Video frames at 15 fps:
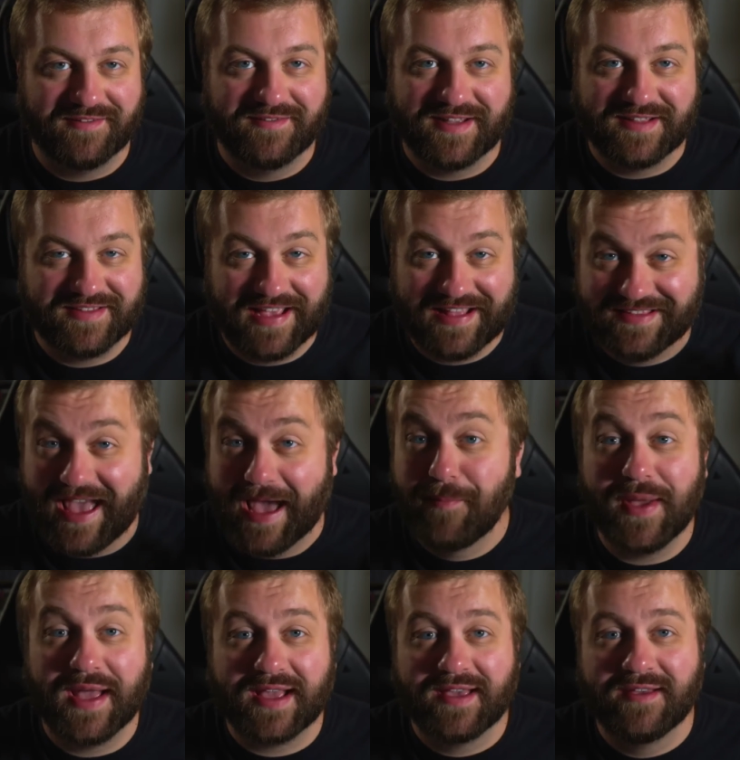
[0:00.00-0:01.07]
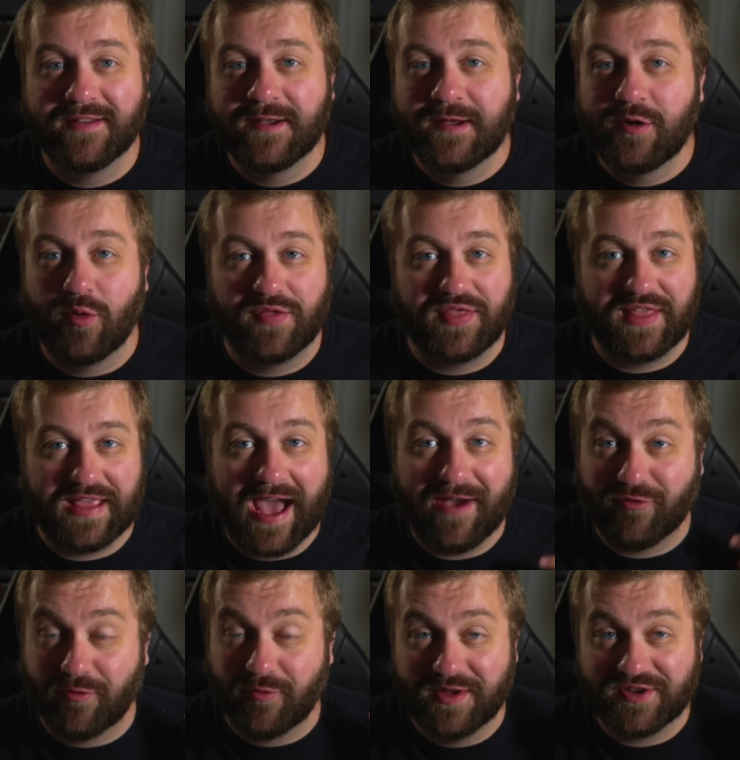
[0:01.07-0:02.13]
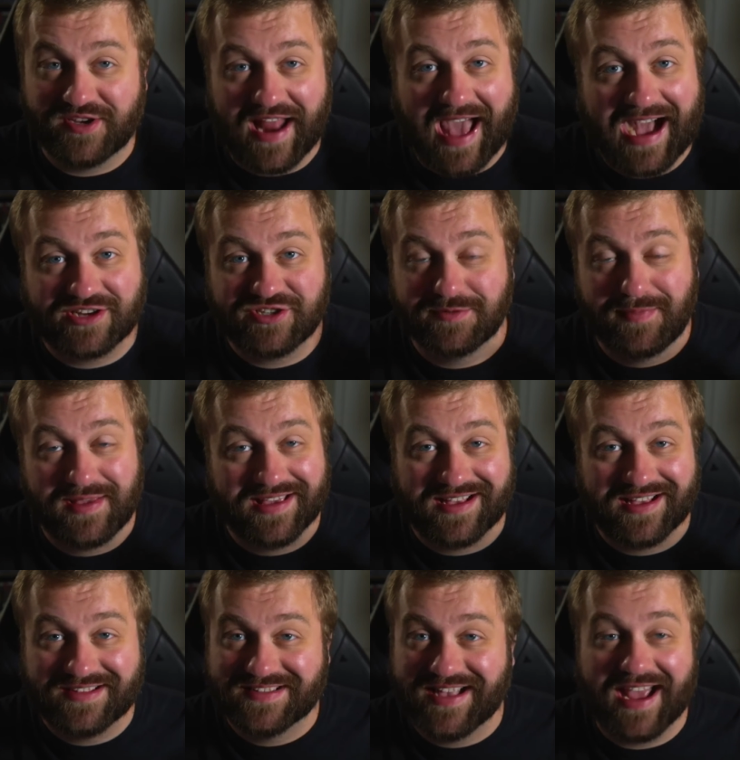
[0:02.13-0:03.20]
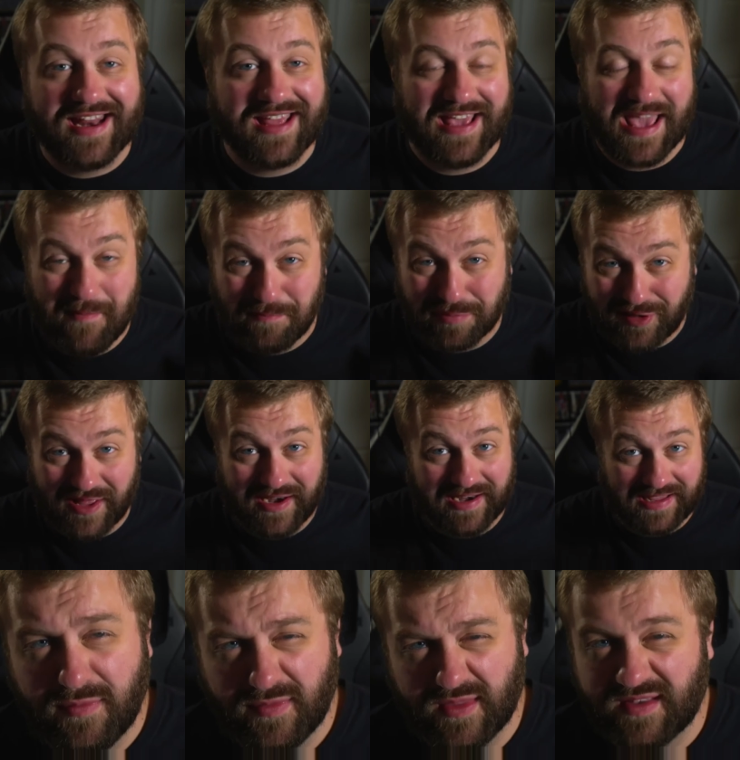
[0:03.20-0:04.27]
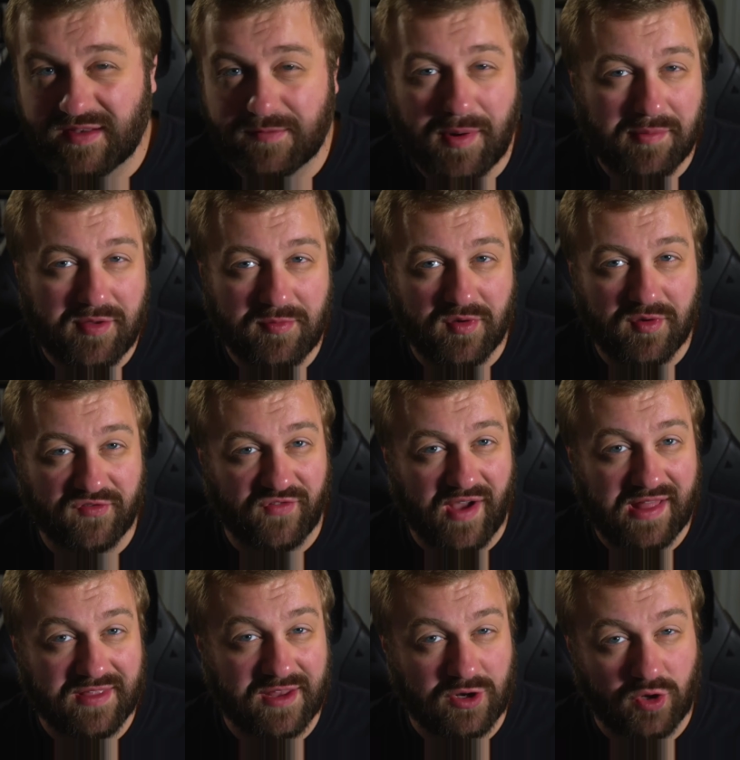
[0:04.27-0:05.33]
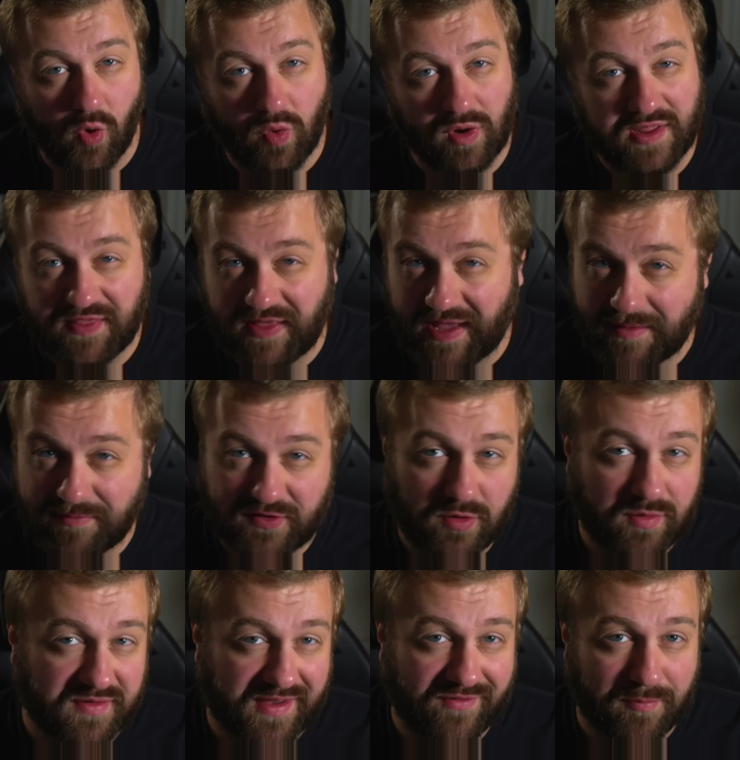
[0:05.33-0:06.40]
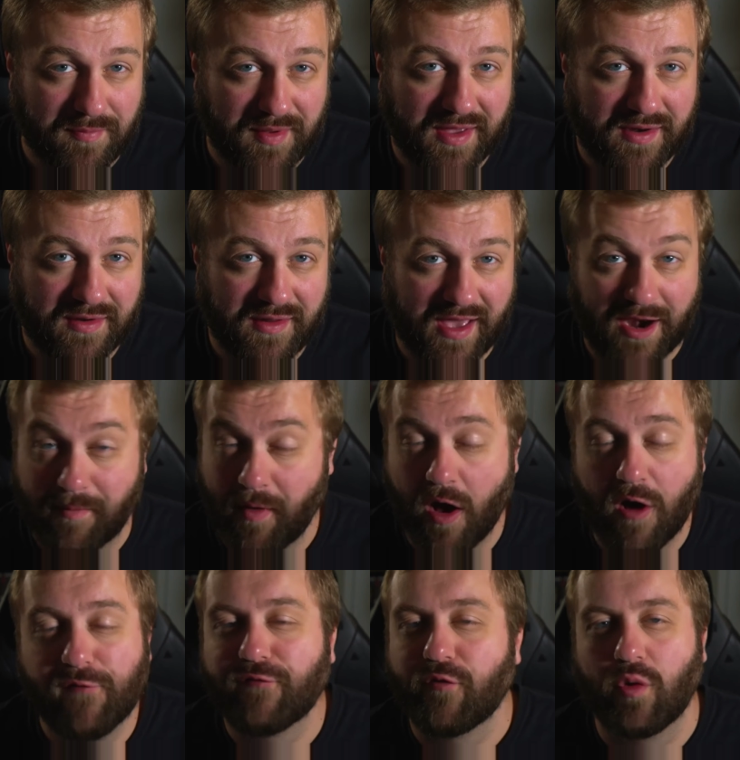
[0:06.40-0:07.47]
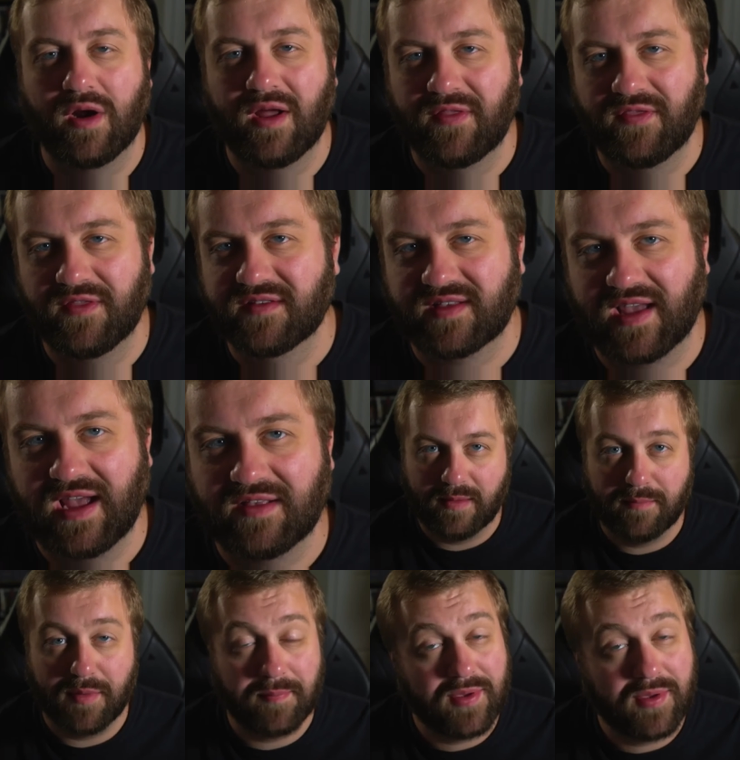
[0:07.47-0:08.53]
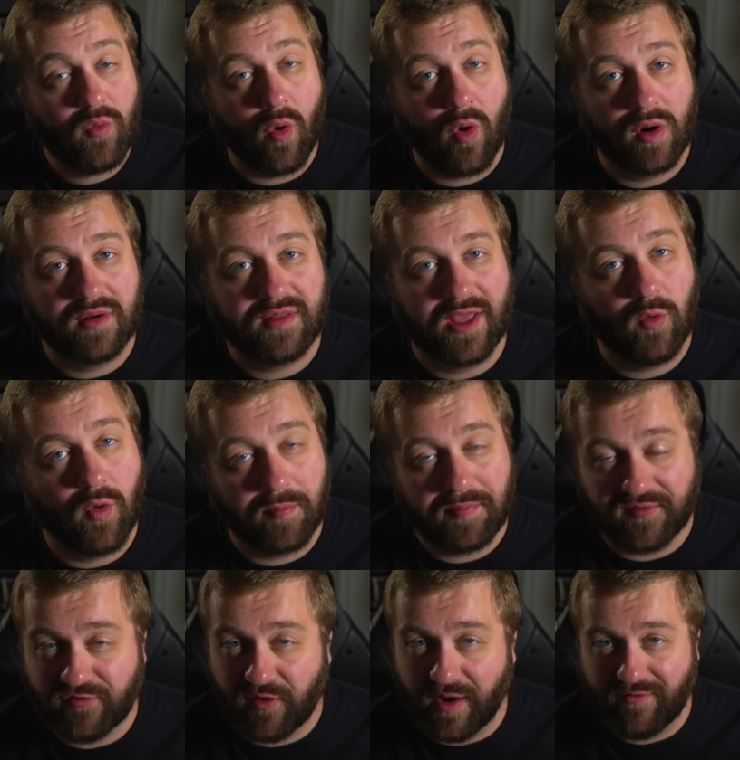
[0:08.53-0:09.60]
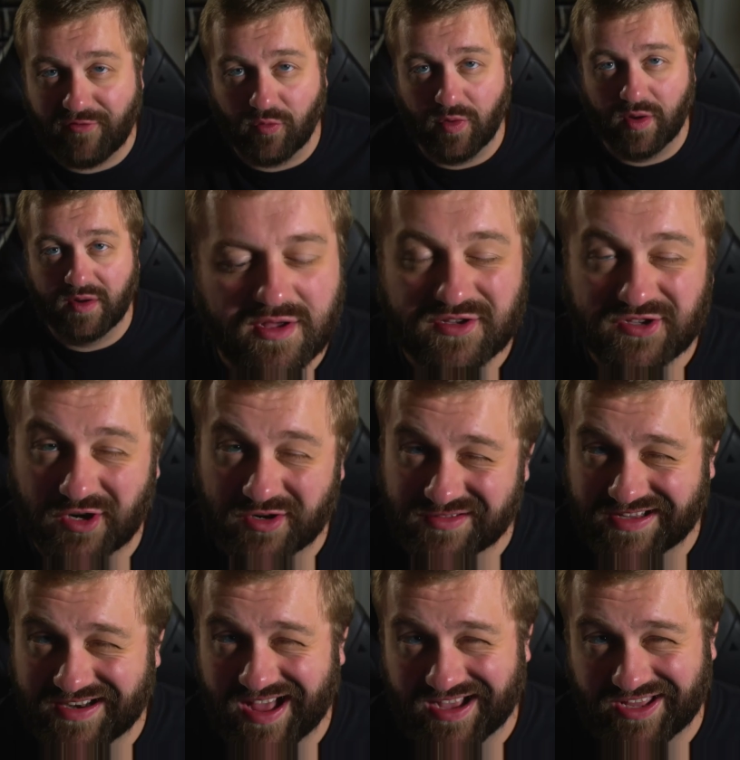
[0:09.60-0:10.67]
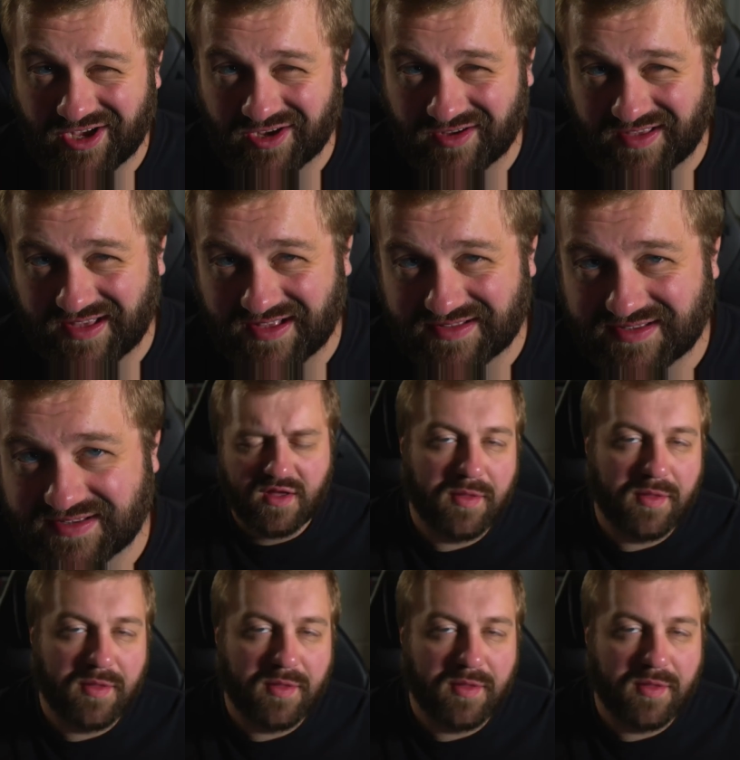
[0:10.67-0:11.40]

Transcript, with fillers: It's it's epic with the aforementioned action being exciting and bloody. This is probably the most violent and gory the MCU has ever been, and I'm all for it in this case, but be warned, it won't be for everyone, certainly not young kids.